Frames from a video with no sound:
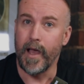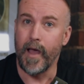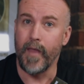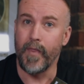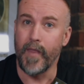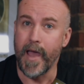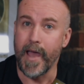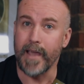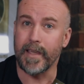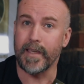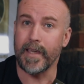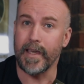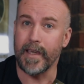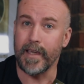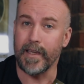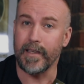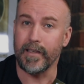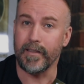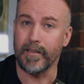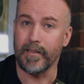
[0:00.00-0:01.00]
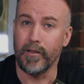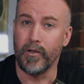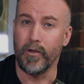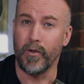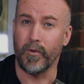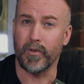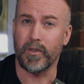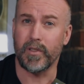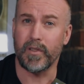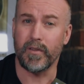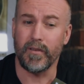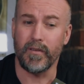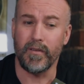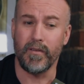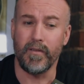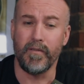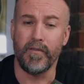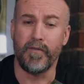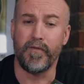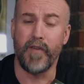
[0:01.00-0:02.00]
and their kit looks
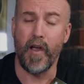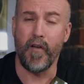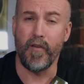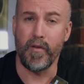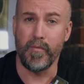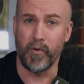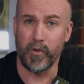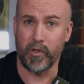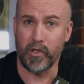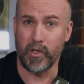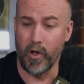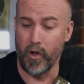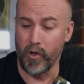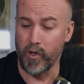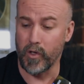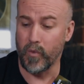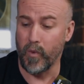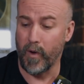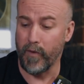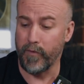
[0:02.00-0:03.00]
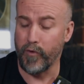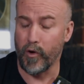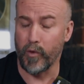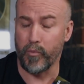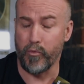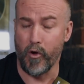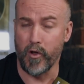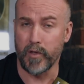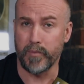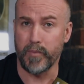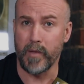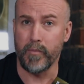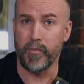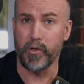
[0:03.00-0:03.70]
very much like what Frog.Pro has been